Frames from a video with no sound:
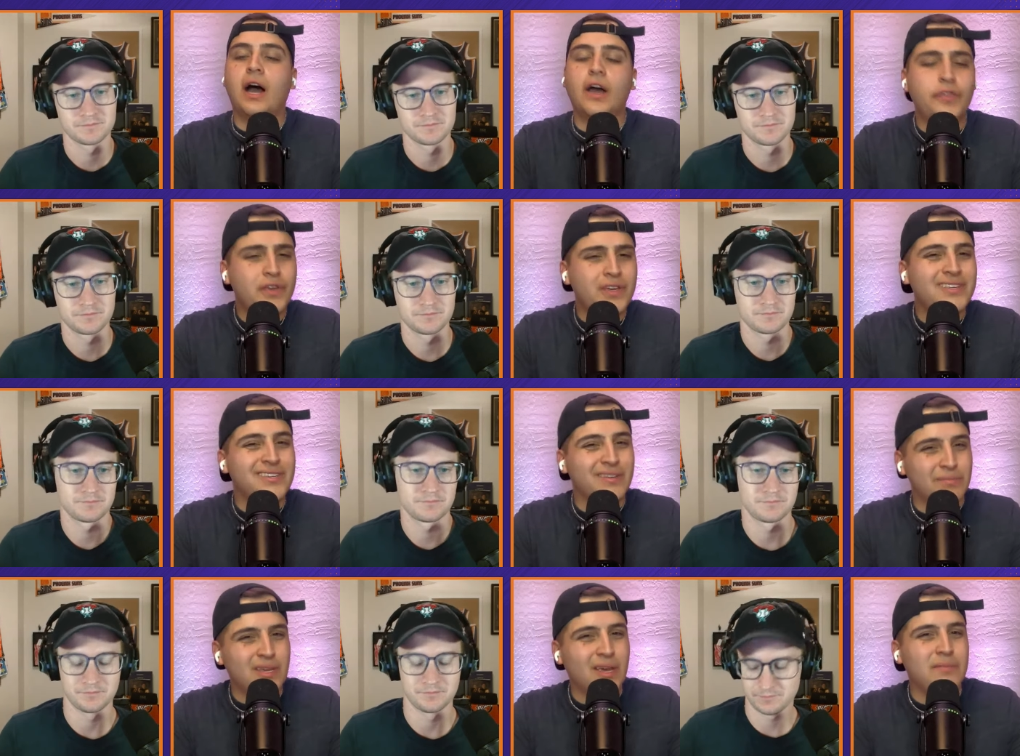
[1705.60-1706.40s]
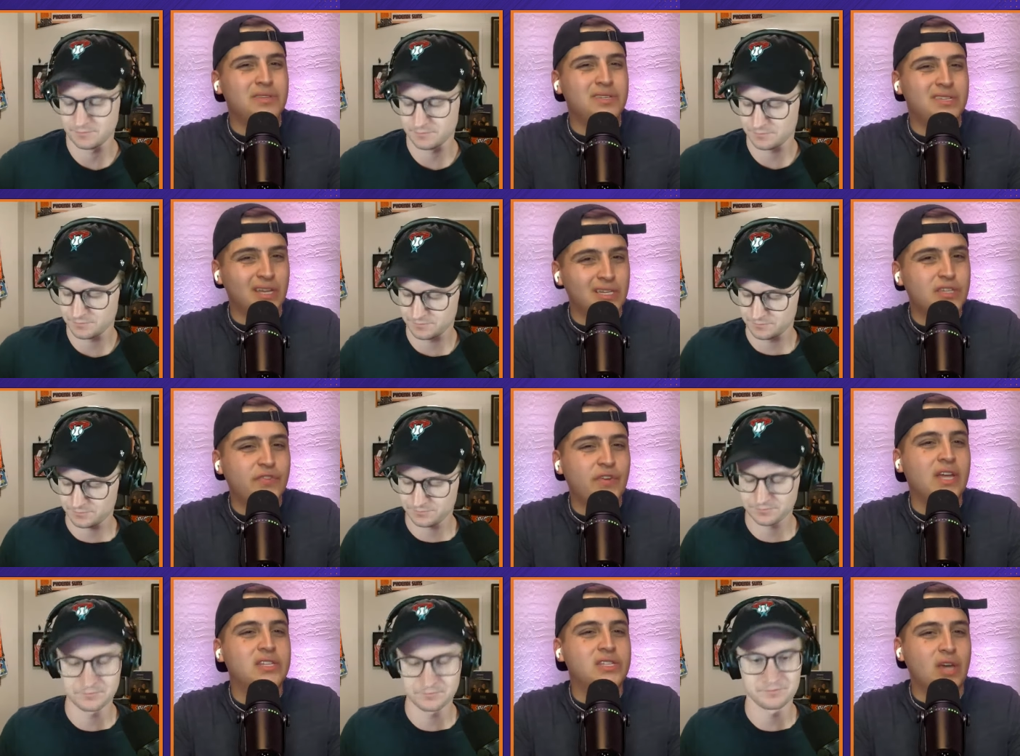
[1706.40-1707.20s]
Speaker 1: I think sometimes Suns
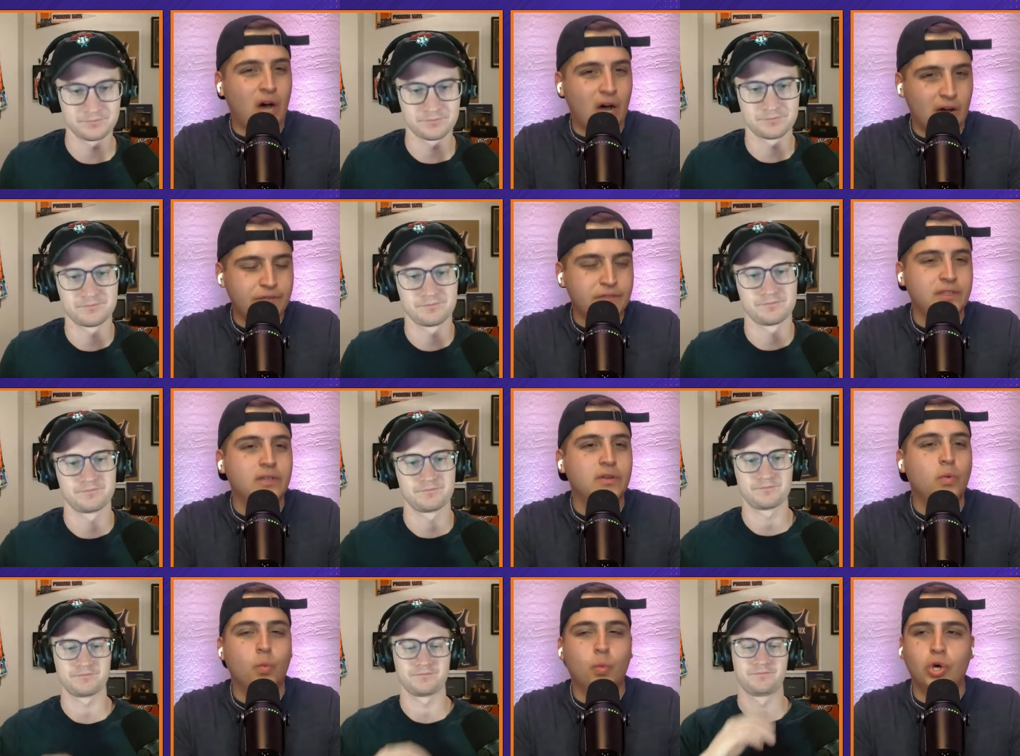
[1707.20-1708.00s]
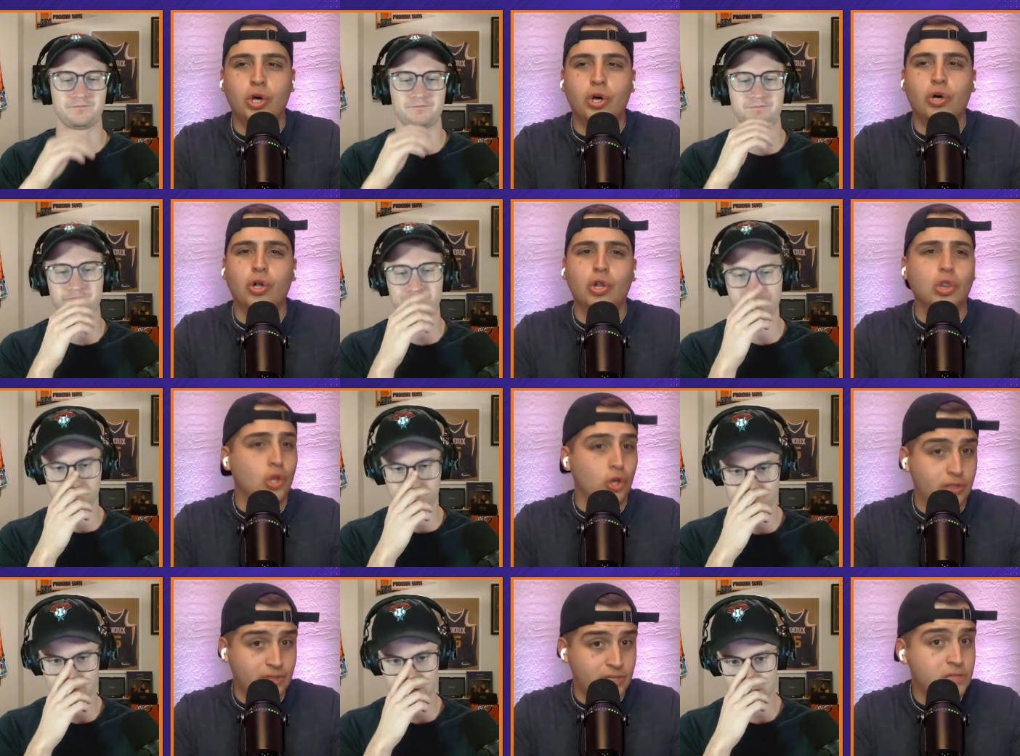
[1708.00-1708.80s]
fans often will
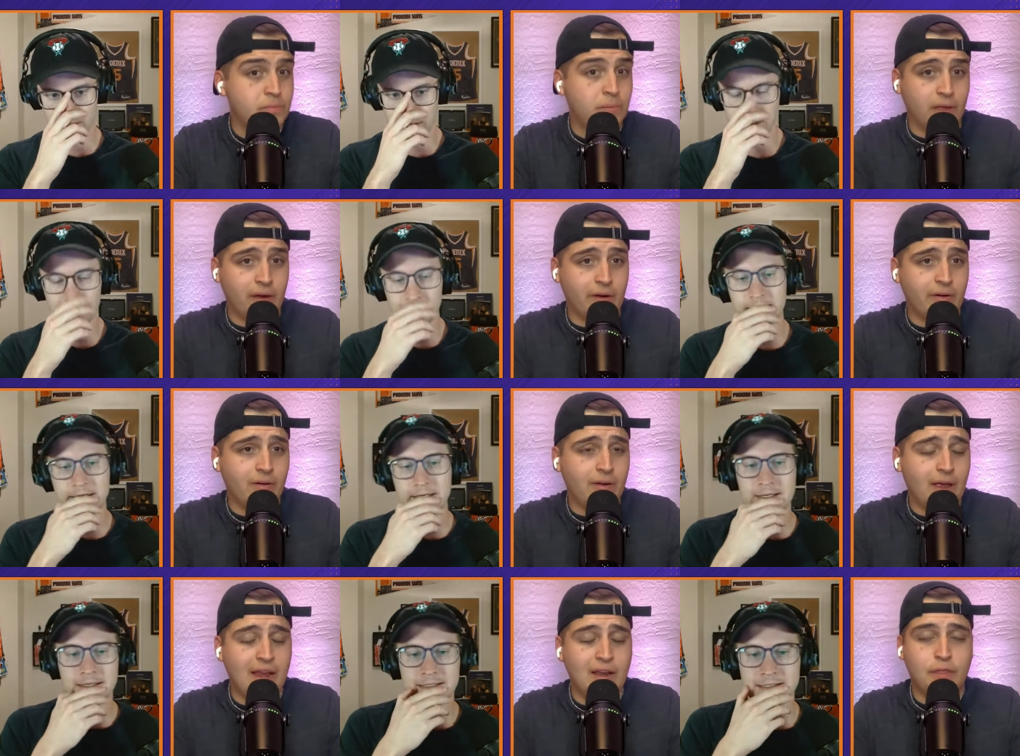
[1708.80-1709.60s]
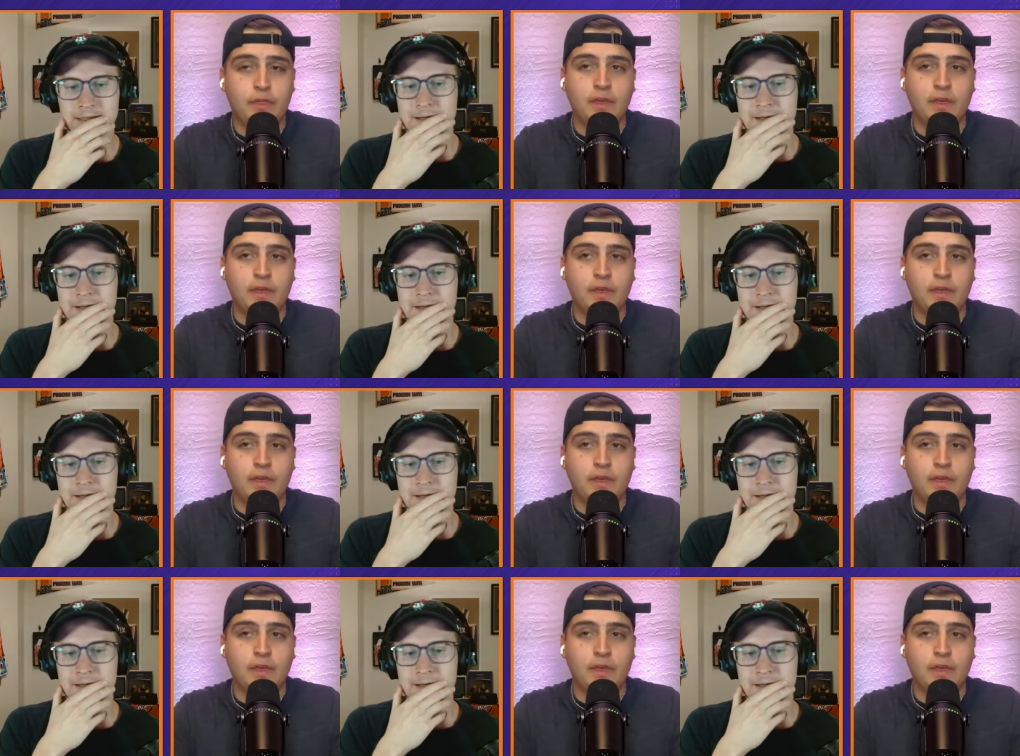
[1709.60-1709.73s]
look at this player and